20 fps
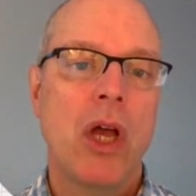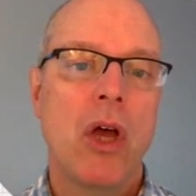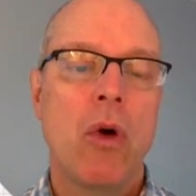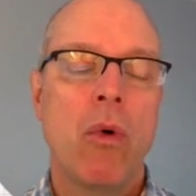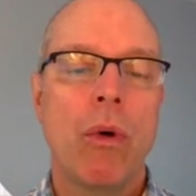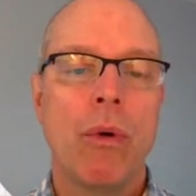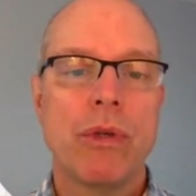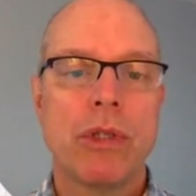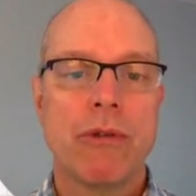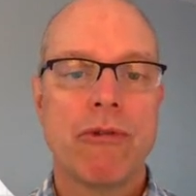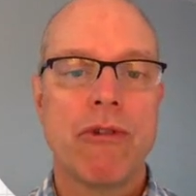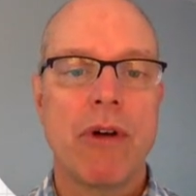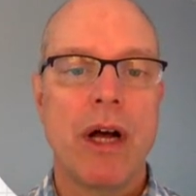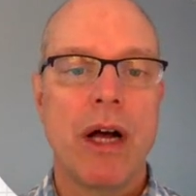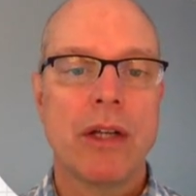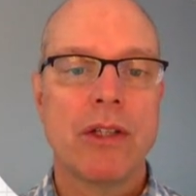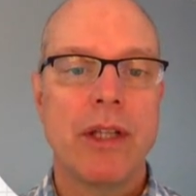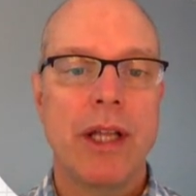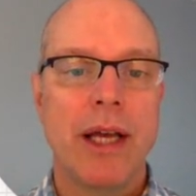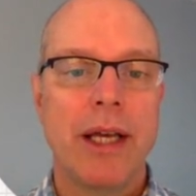What was the
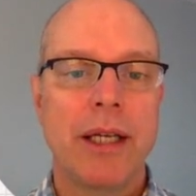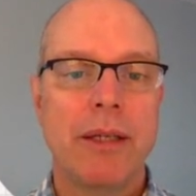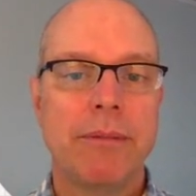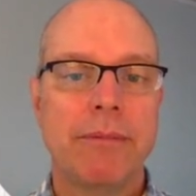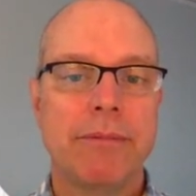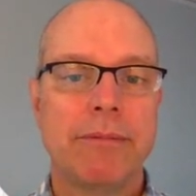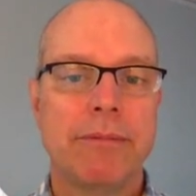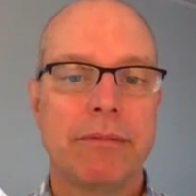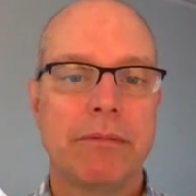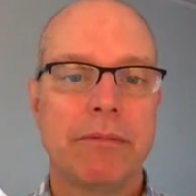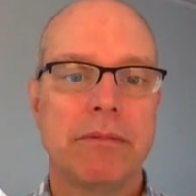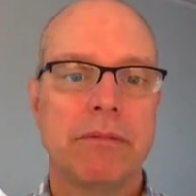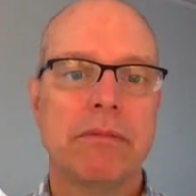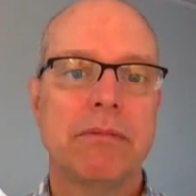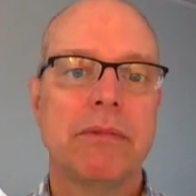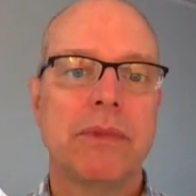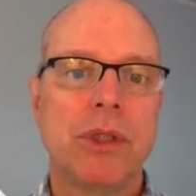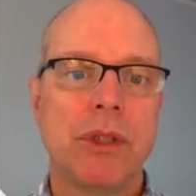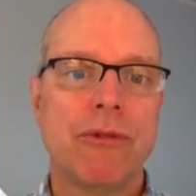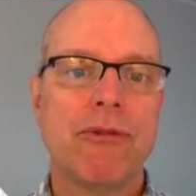frog's leg?
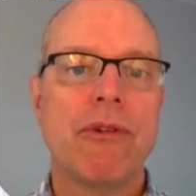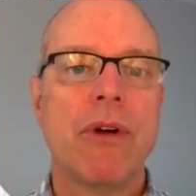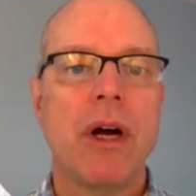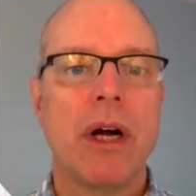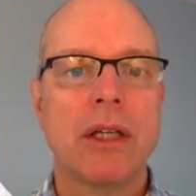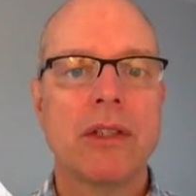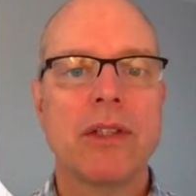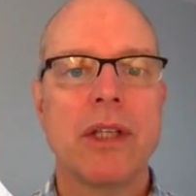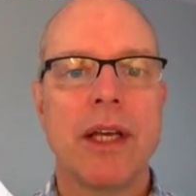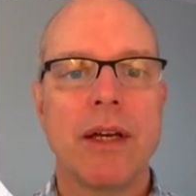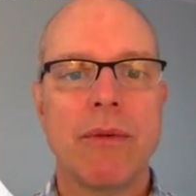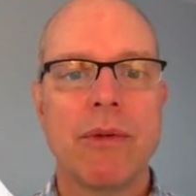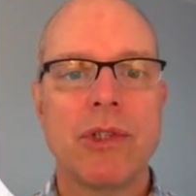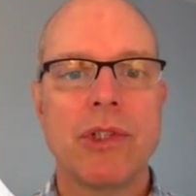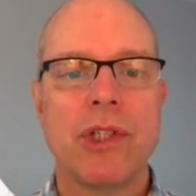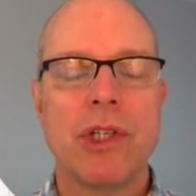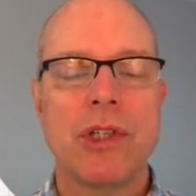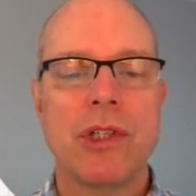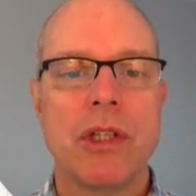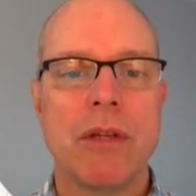The frog's leg was
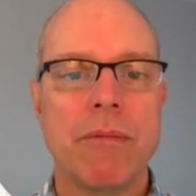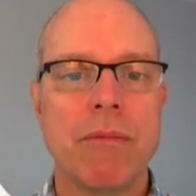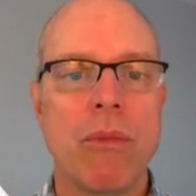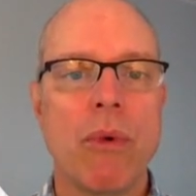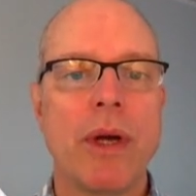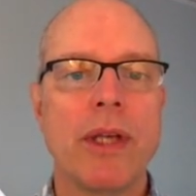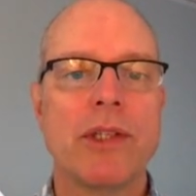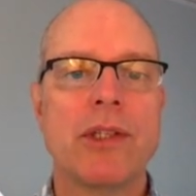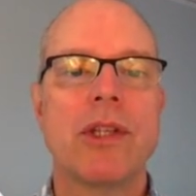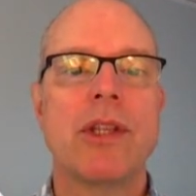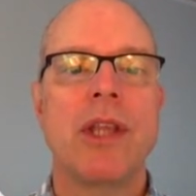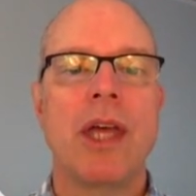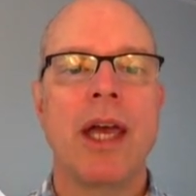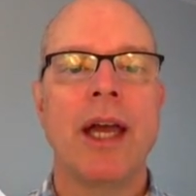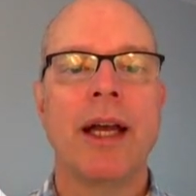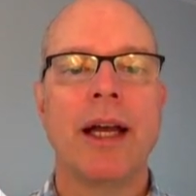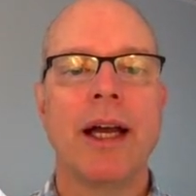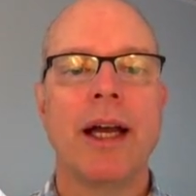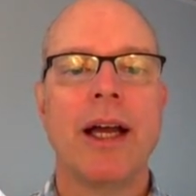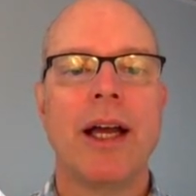just the moist
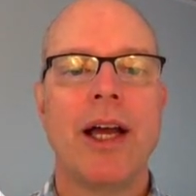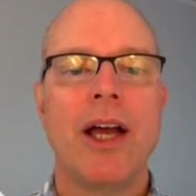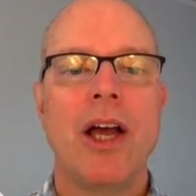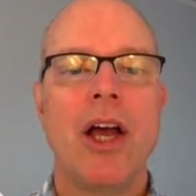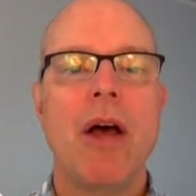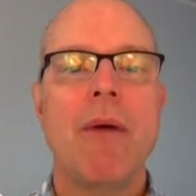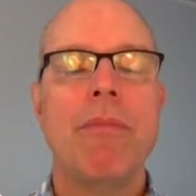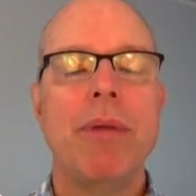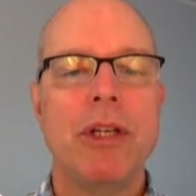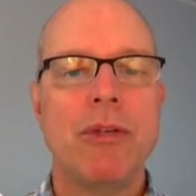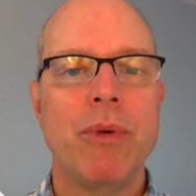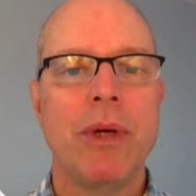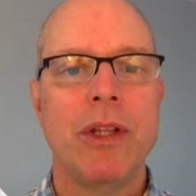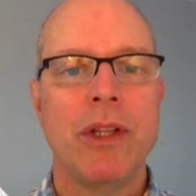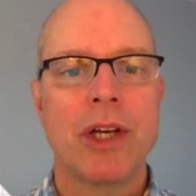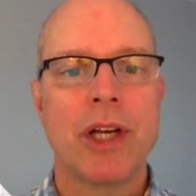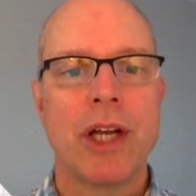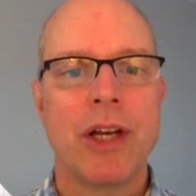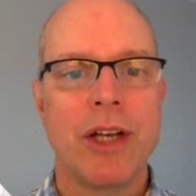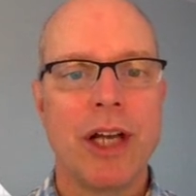thing between
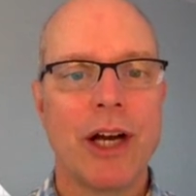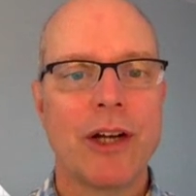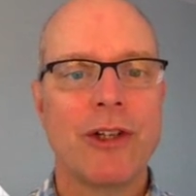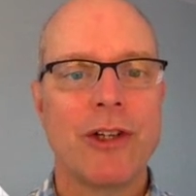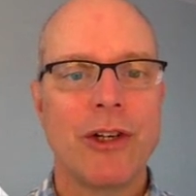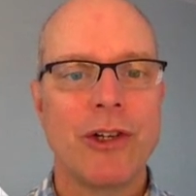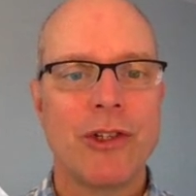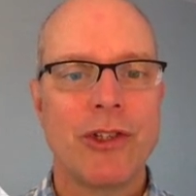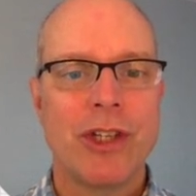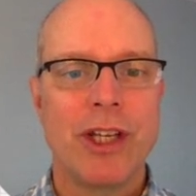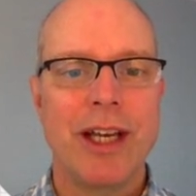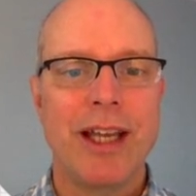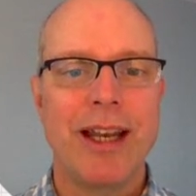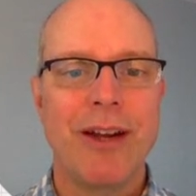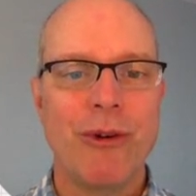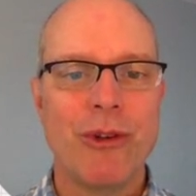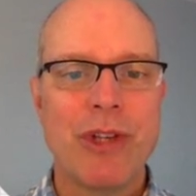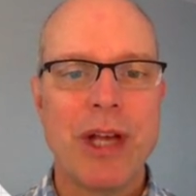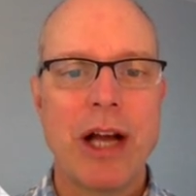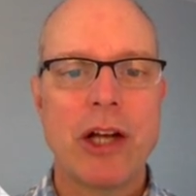the conductors, and it
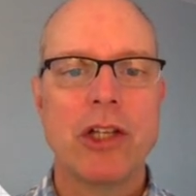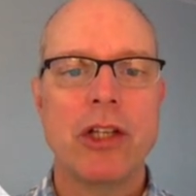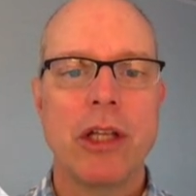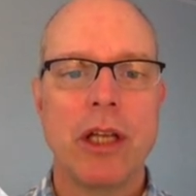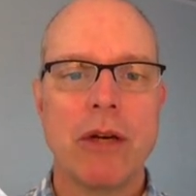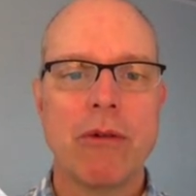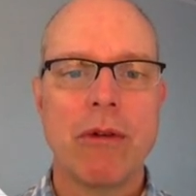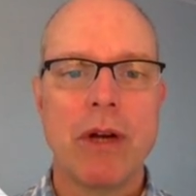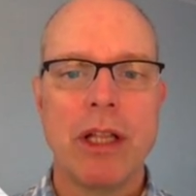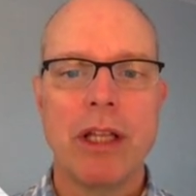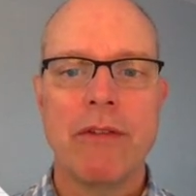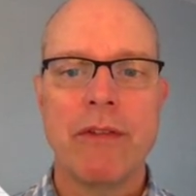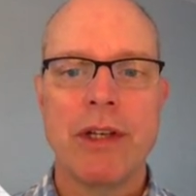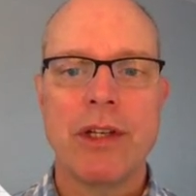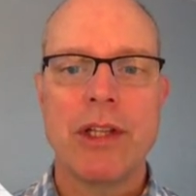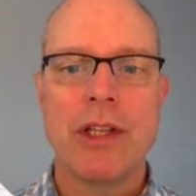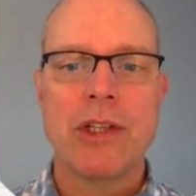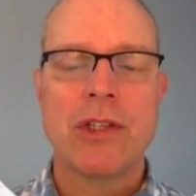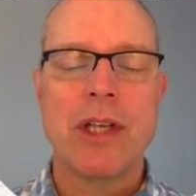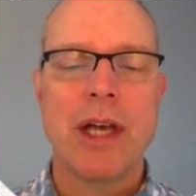was actually irrelevant
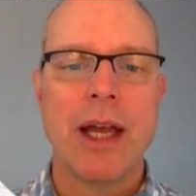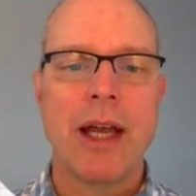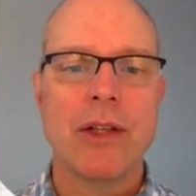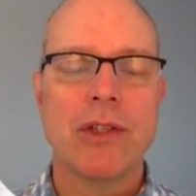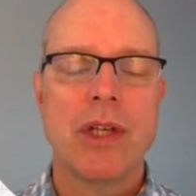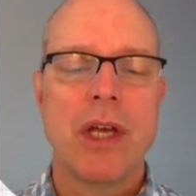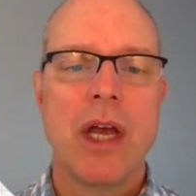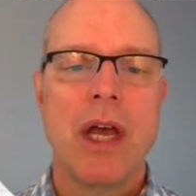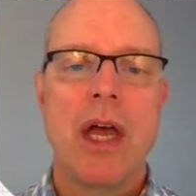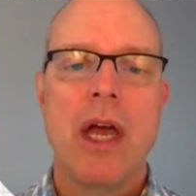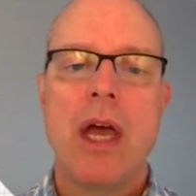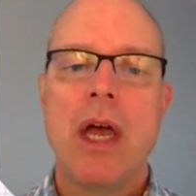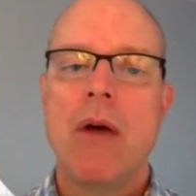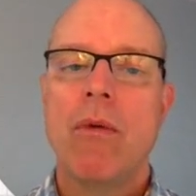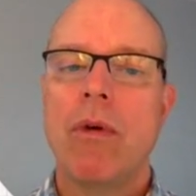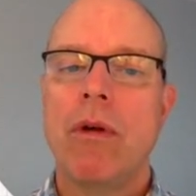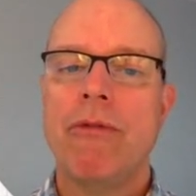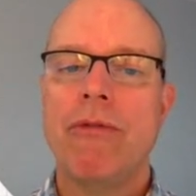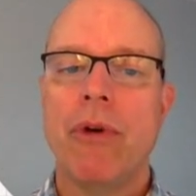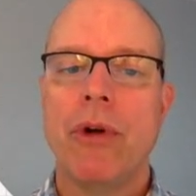to the science.
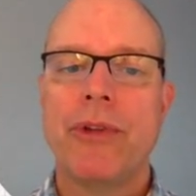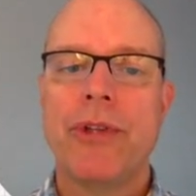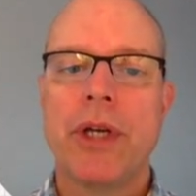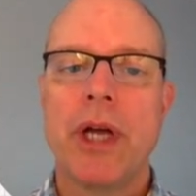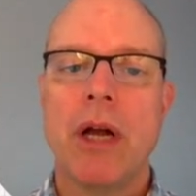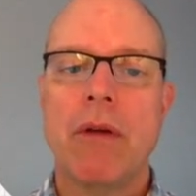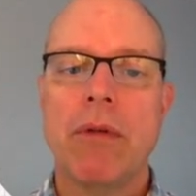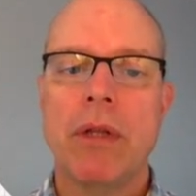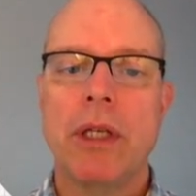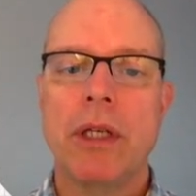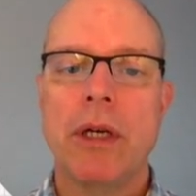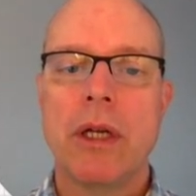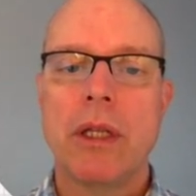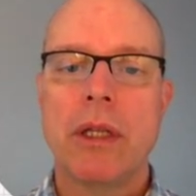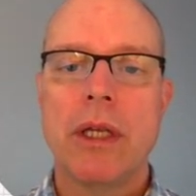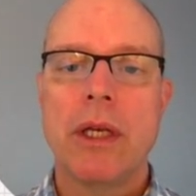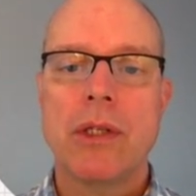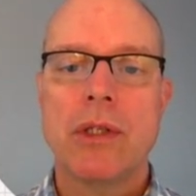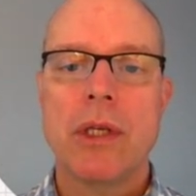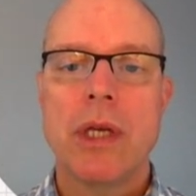When Volta got really good at
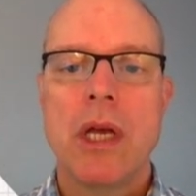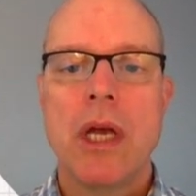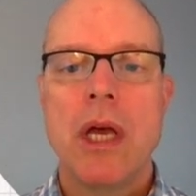this,